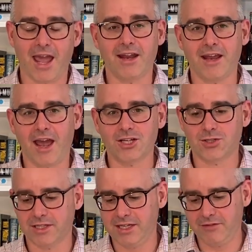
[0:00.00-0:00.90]
And
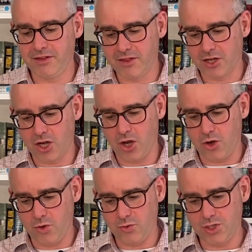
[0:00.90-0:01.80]
actually, even the
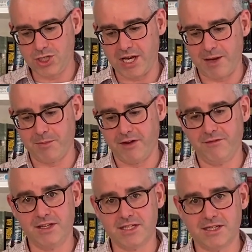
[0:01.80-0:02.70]
cone shape
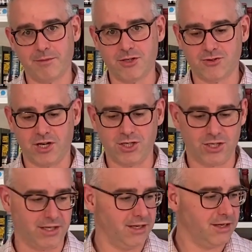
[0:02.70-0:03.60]
of this
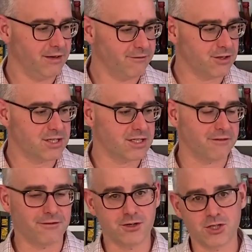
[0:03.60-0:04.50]
demonstration versus
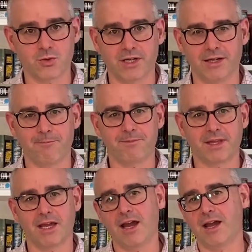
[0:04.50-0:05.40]
the first one
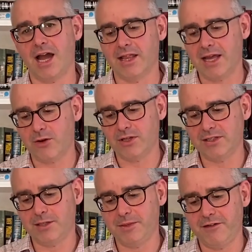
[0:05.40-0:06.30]
allowed a
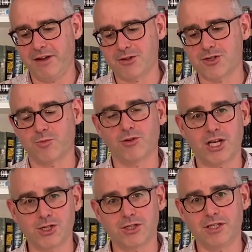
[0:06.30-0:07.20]
little bit of extra
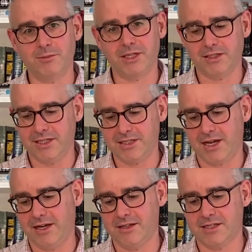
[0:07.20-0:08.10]
pressure to build
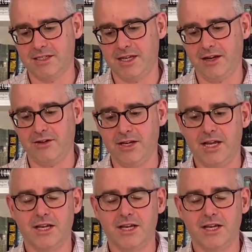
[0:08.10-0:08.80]
inside of this container